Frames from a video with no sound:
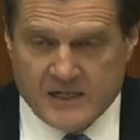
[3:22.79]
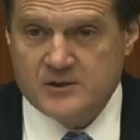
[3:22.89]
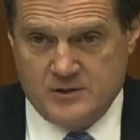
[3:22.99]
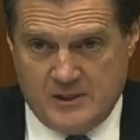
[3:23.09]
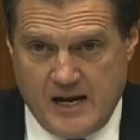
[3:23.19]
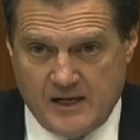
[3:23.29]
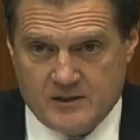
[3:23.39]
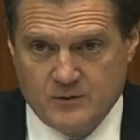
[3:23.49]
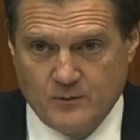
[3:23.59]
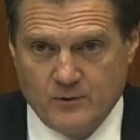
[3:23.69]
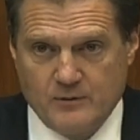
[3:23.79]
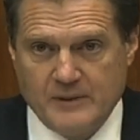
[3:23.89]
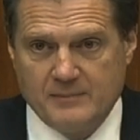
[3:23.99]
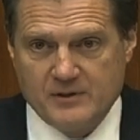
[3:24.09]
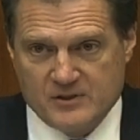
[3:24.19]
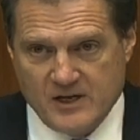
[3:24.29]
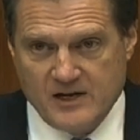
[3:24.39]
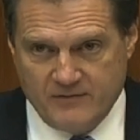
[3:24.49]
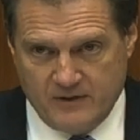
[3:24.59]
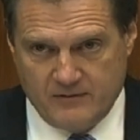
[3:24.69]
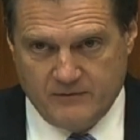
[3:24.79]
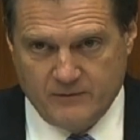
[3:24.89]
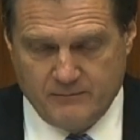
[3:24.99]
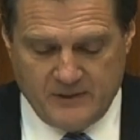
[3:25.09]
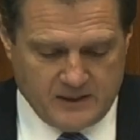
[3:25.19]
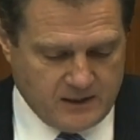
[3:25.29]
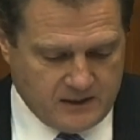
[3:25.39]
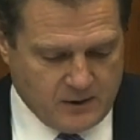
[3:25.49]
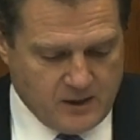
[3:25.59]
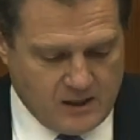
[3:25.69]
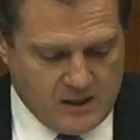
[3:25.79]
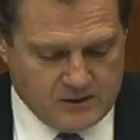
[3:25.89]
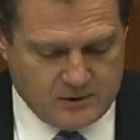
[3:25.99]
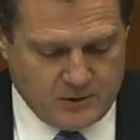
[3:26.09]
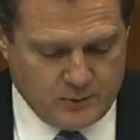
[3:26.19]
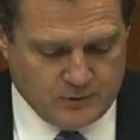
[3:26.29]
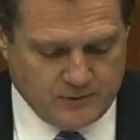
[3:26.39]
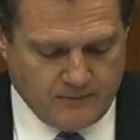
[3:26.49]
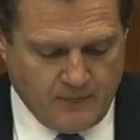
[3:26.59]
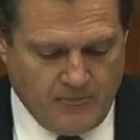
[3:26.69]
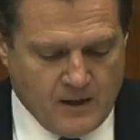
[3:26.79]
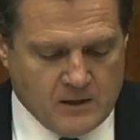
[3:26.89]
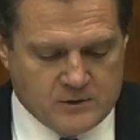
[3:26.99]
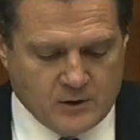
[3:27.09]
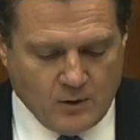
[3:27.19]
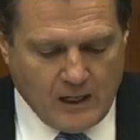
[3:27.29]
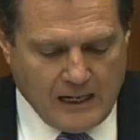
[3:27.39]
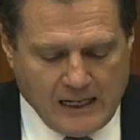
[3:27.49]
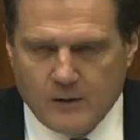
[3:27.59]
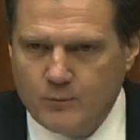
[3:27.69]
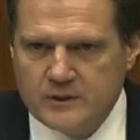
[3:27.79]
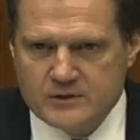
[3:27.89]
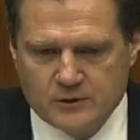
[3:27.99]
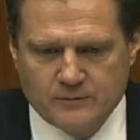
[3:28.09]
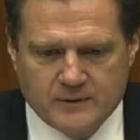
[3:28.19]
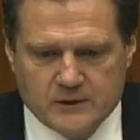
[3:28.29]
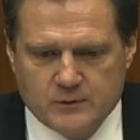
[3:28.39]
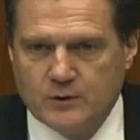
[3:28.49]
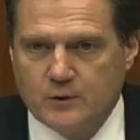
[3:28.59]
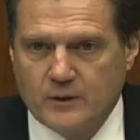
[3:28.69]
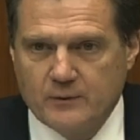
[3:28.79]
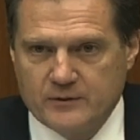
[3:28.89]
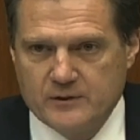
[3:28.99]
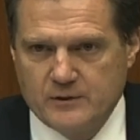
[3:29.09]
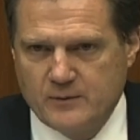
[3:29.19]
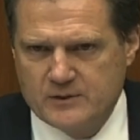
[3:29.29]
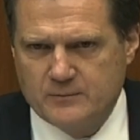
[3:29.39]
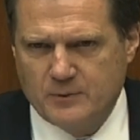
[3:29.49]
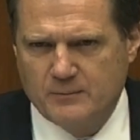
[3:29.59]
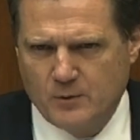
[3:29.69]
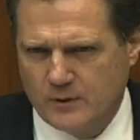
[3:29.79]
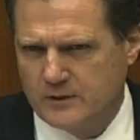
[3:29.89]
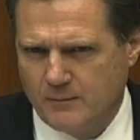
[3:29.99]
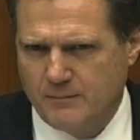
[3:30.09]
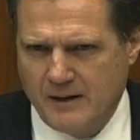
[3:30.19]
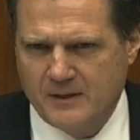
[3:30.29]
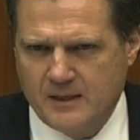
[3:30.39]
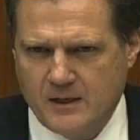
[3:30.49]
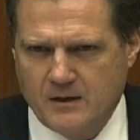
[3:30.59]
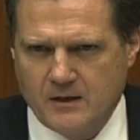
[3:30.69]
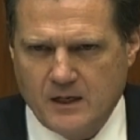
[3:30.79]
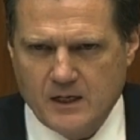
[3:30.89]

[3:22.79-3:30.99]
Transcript: is a tax in order to be able to save it from being declared unconstitutional. So I would assume that you agree with the U.S. Supreme Court that Obamacare